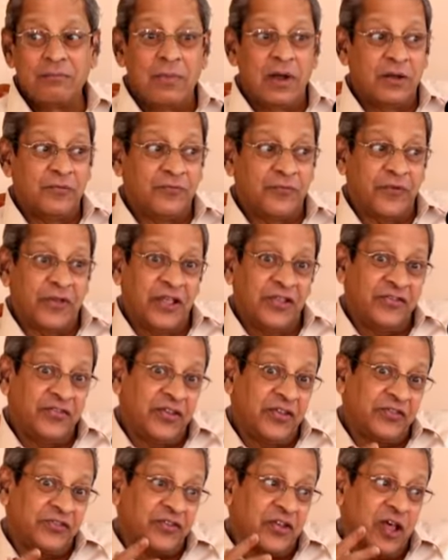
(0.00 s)
But
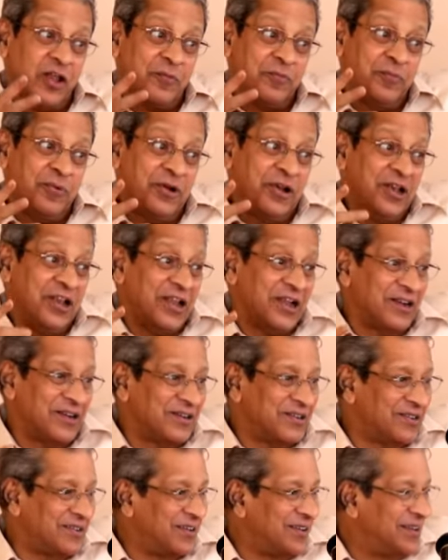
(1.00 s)
faces are
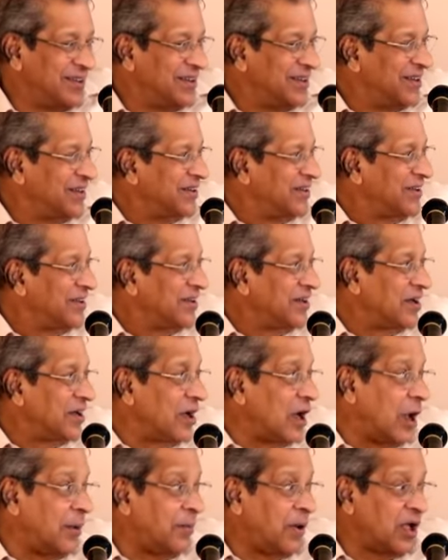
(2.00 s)
brilliant.
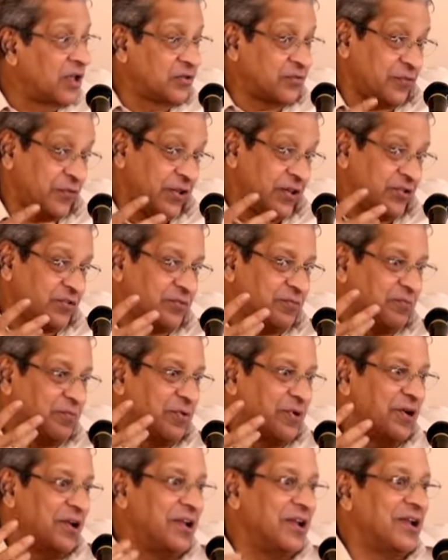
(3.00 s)
Rama's face
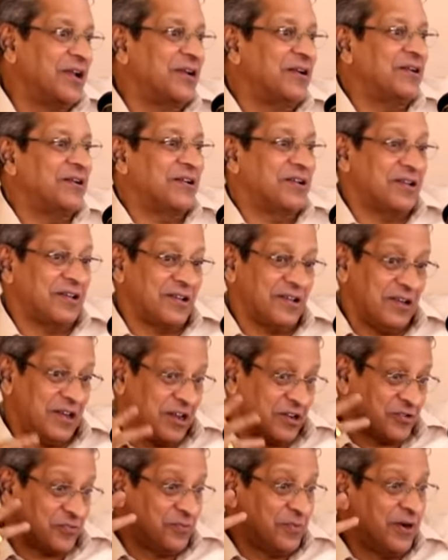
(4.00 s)
brilliant,
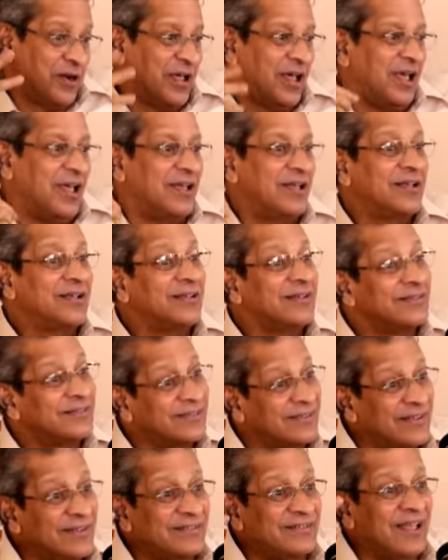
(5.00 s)
Lakshmana,
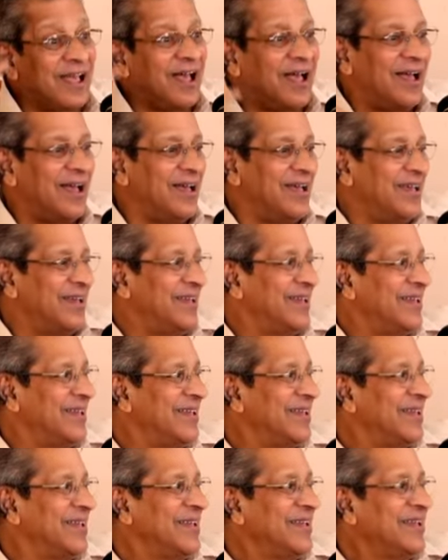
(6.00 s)
Sita.
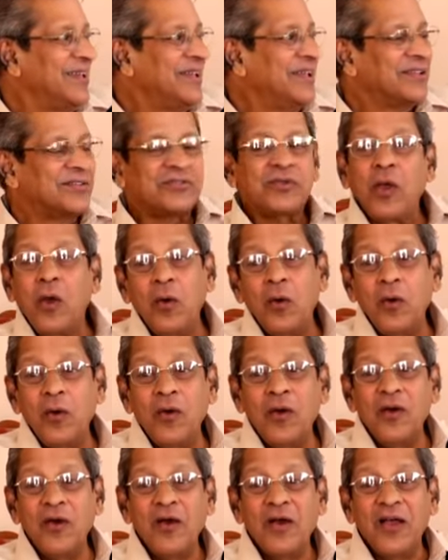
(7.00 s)

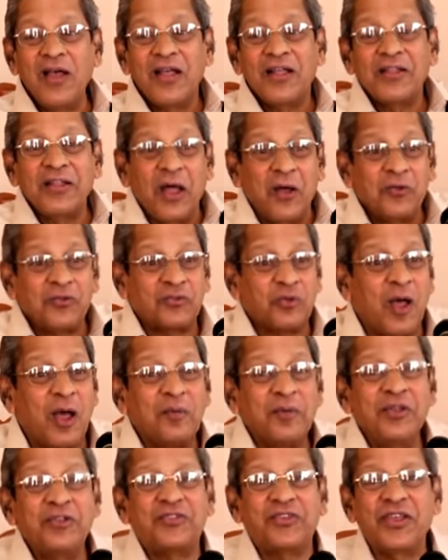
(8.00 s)
So now
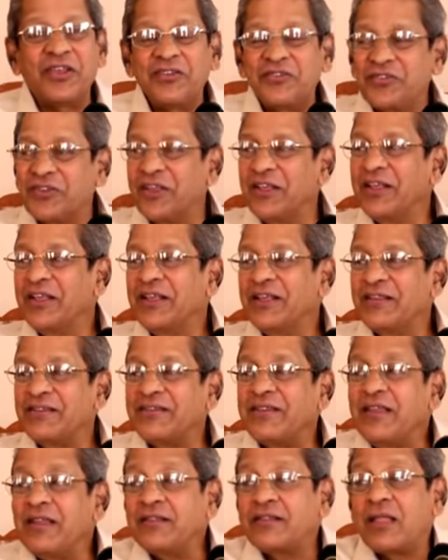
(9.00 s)
Swami says,
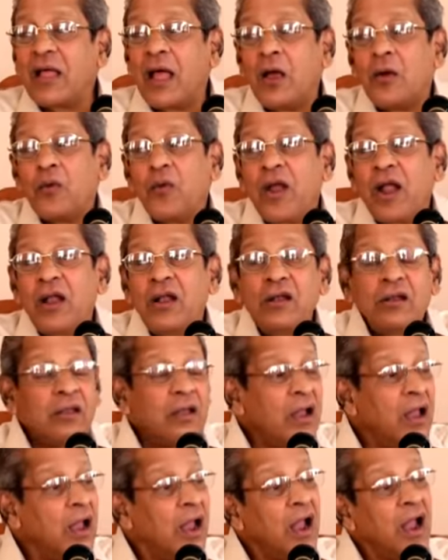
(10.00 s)
Sita
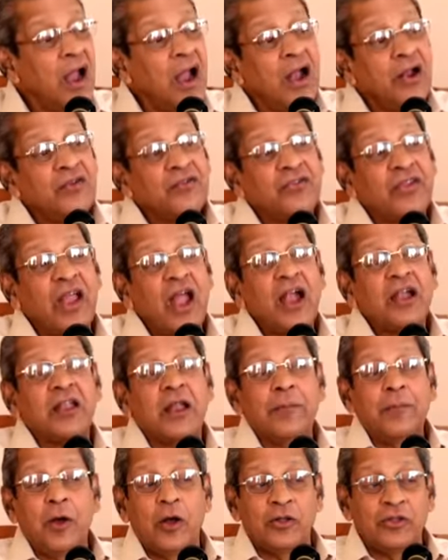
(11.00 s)
went and
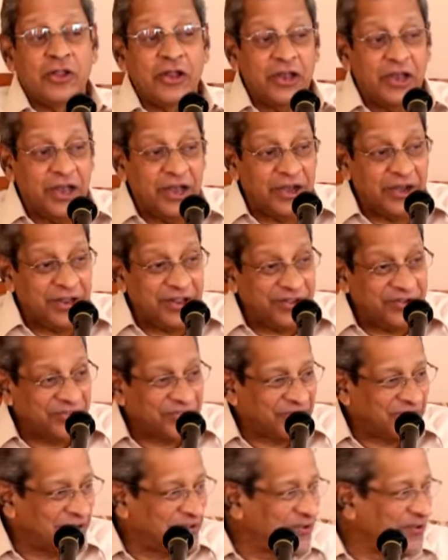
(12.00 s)
sat among the
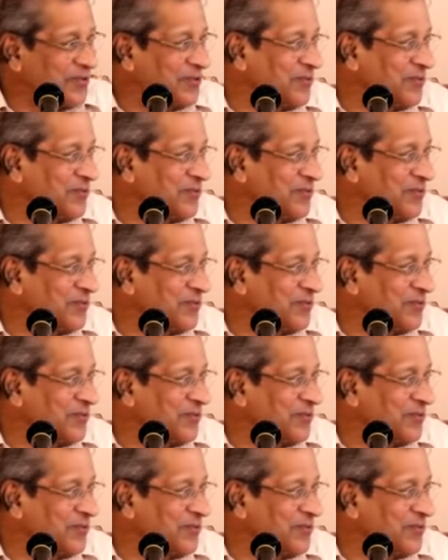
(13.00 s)
ladies.